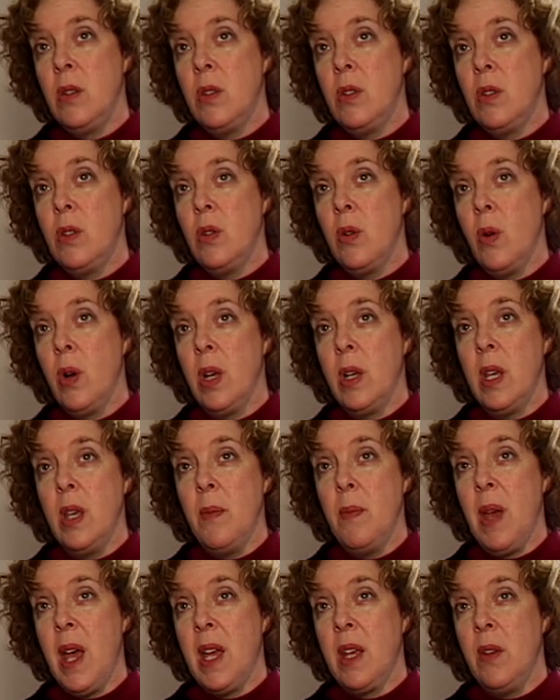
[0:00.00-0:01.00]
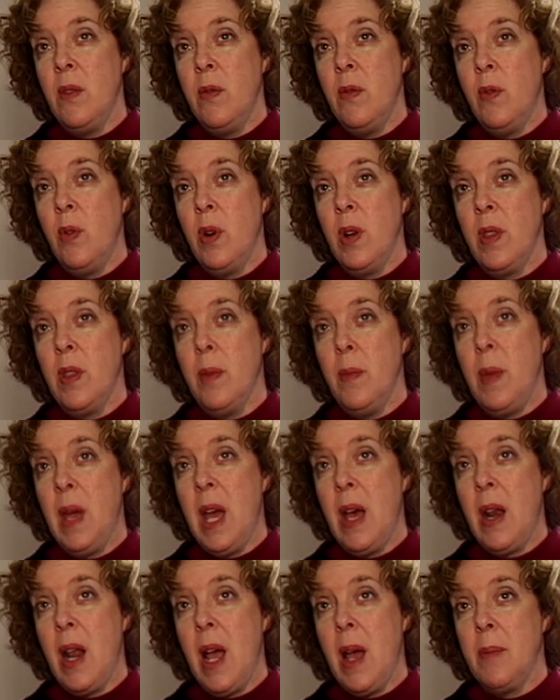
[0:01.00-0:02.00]
talking back and forth
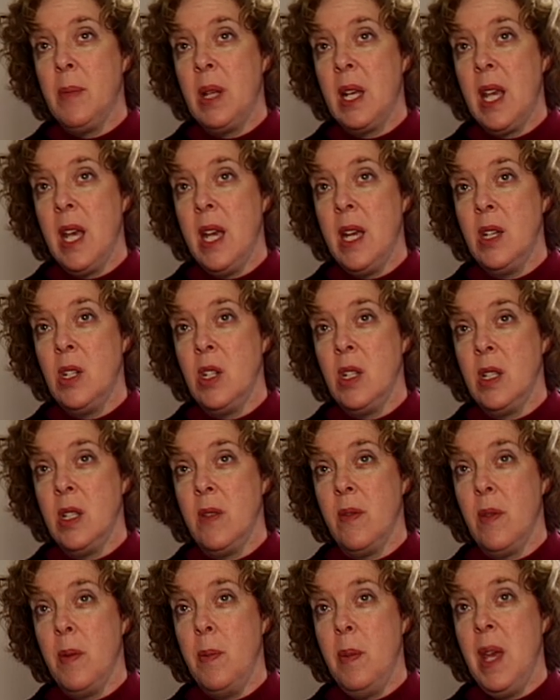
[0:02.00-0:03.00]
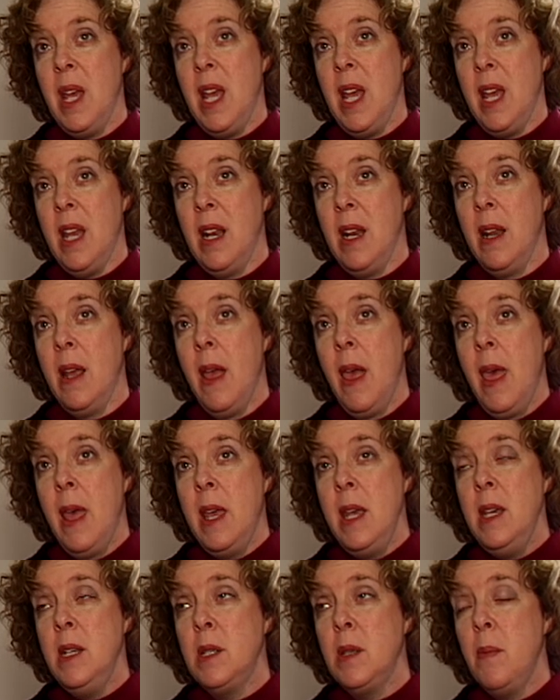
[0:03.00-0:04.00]
about applications of the pen.
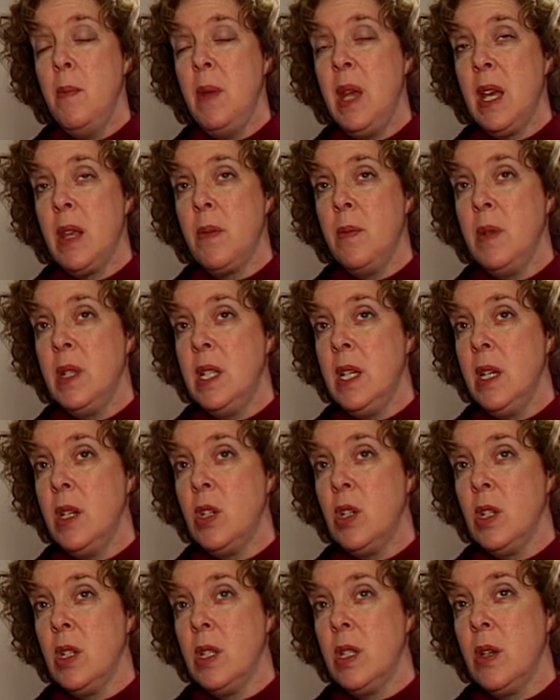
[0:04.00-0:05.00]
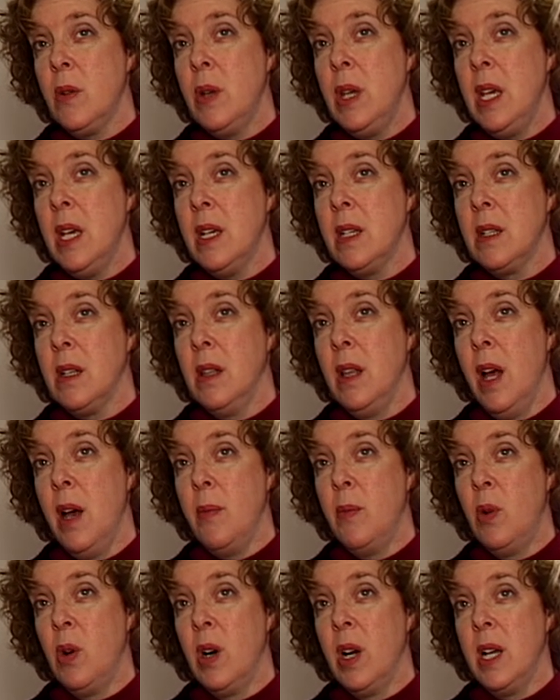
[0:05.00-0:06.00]
He's a mathematician, so he has a
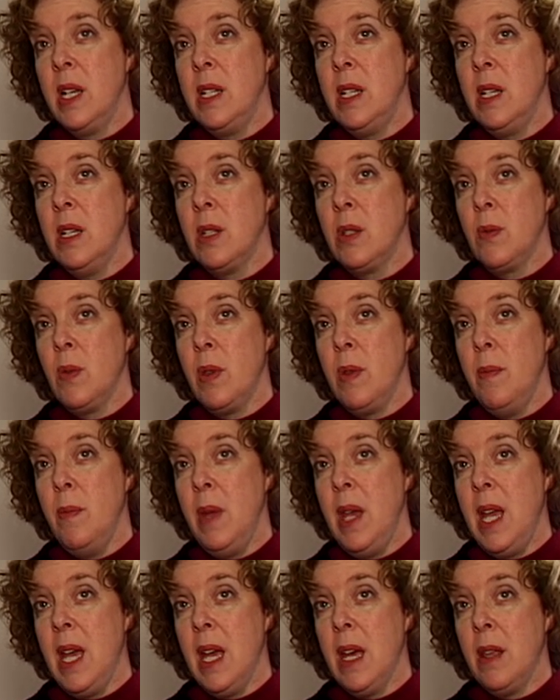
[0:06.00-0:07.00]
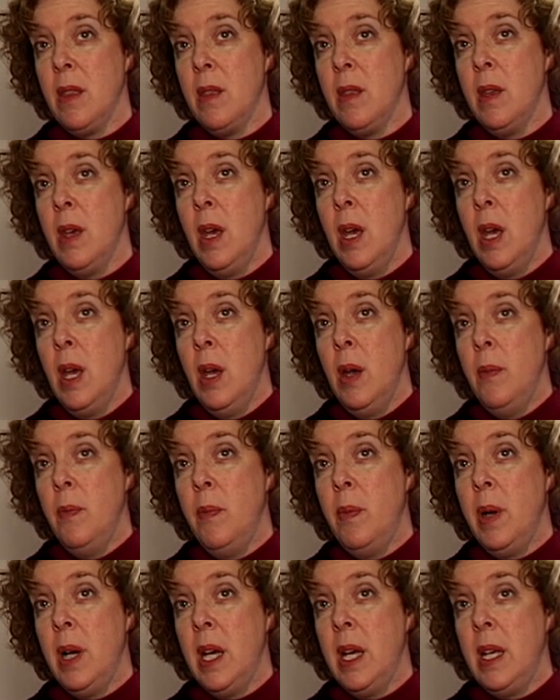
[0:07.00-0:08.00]
lot more ideas with math.
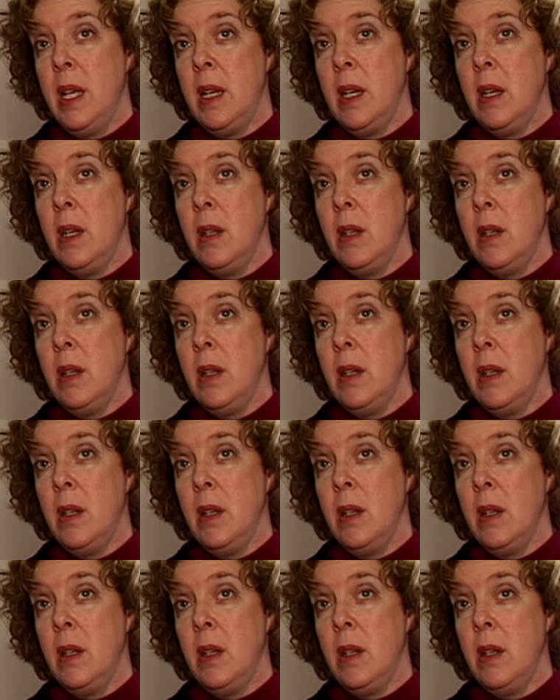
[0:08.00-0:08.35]
But,